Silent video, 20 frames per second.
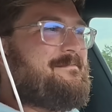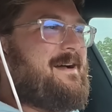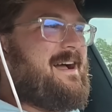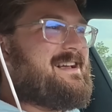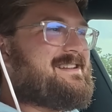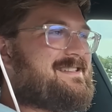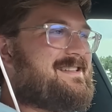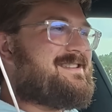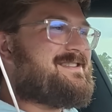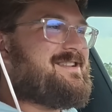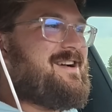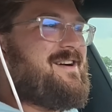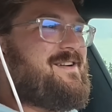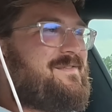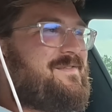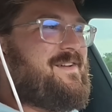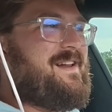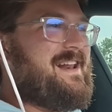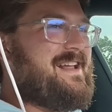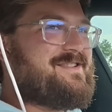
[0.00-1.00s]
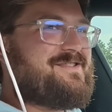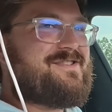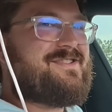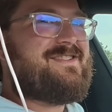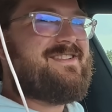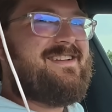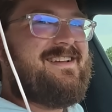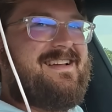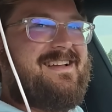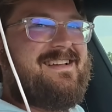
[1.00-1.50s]
past the start finish.
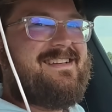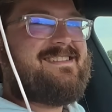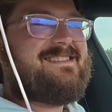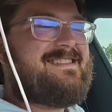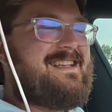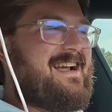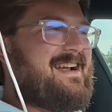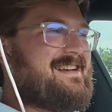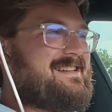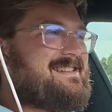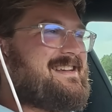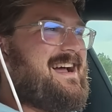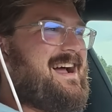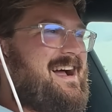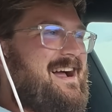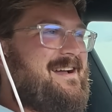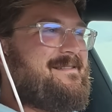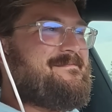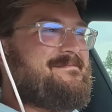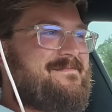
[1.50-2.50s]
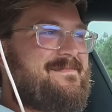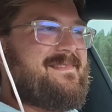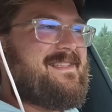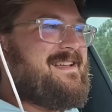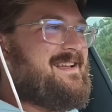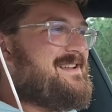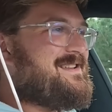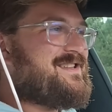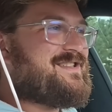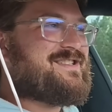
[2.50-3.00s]
Second
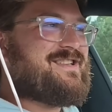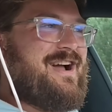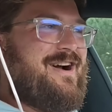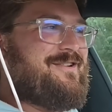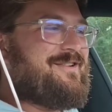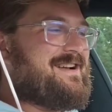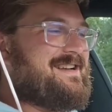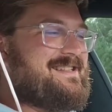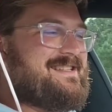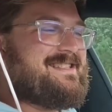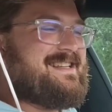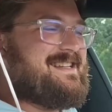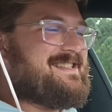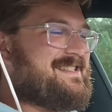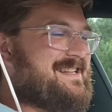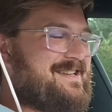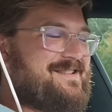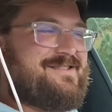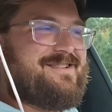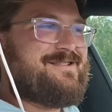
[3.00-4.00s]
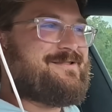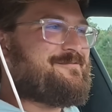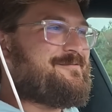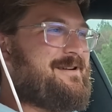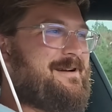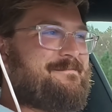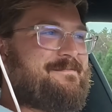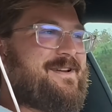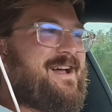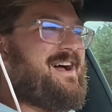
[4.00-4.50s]
time. So consistent. Just
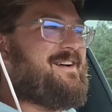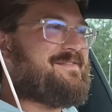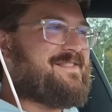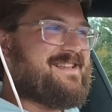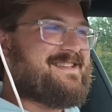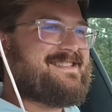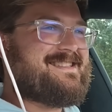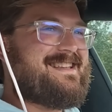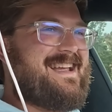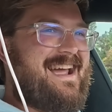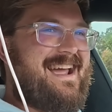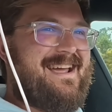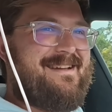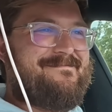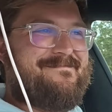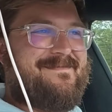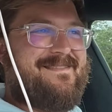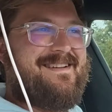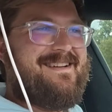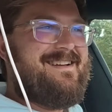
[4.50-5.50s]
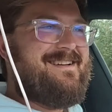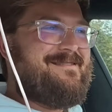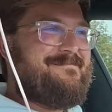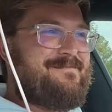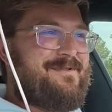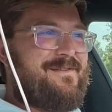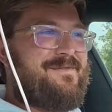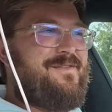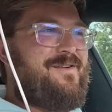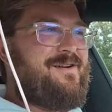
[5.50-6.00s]
ripped off the same
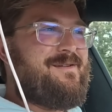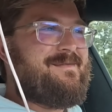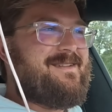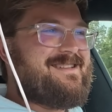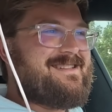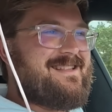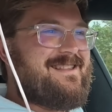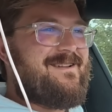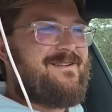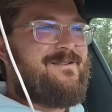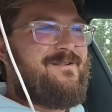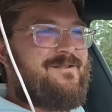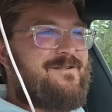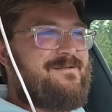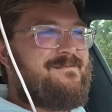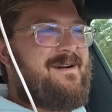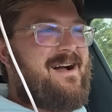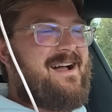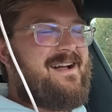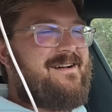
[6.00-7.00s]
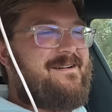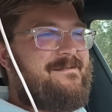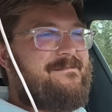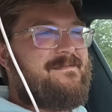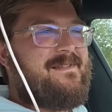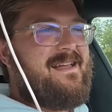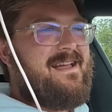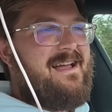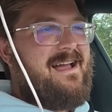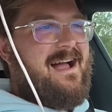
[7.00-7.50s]
performance in the quarter mile.
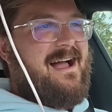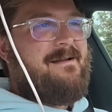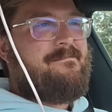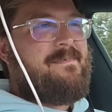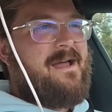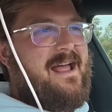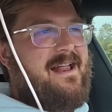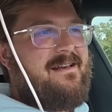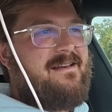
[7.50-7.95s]
I bet